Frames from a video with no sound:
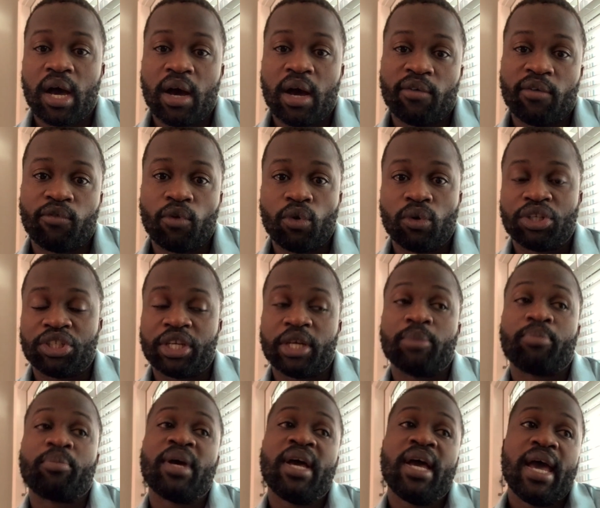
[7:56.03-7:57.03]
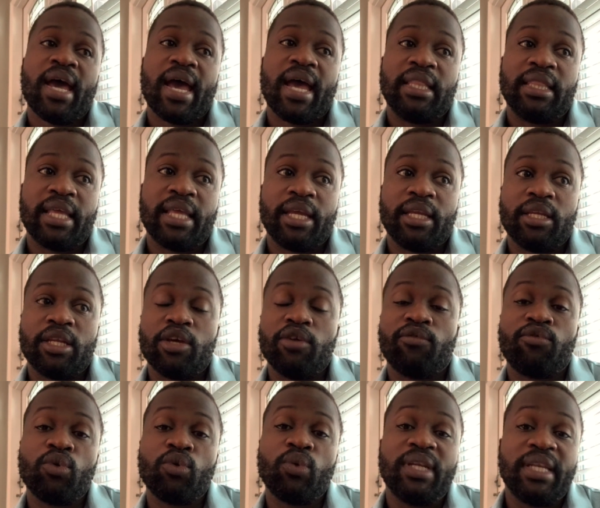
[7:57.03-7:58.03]
for your ship. And then
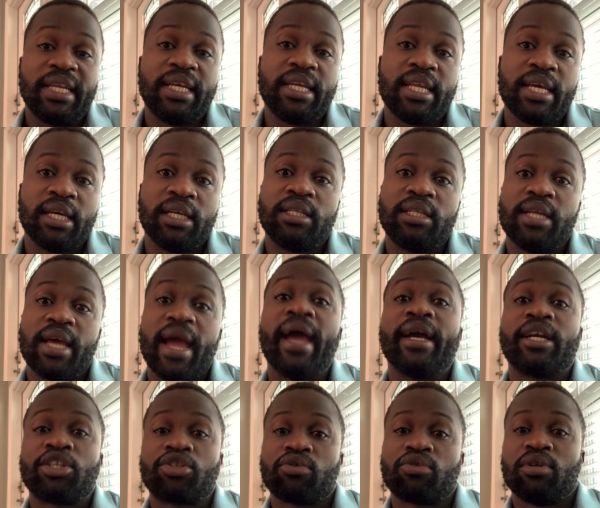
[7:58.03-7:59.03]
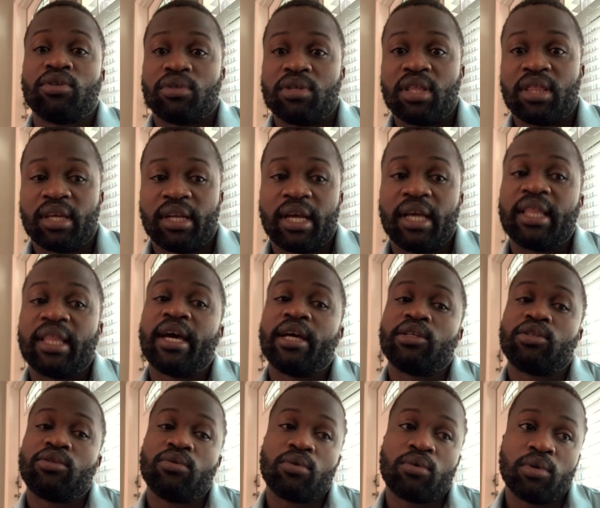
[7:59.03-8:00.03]
if you needed extras or anything like
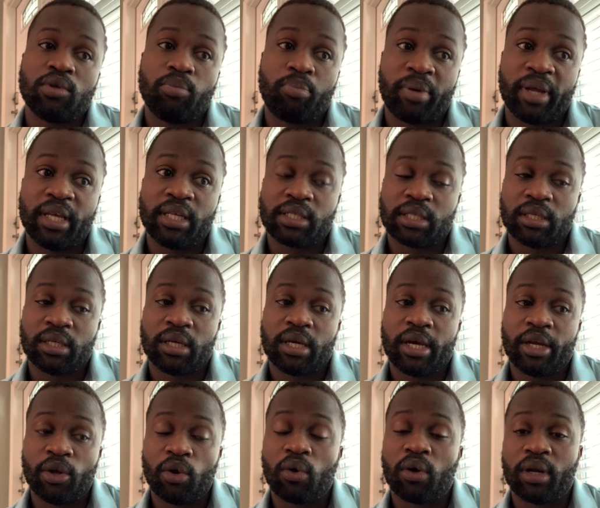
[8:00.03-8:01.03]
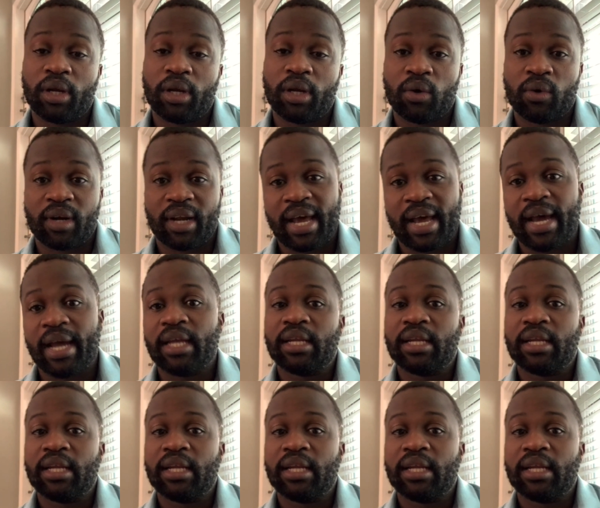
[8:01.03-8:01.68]
that, you could place an order online,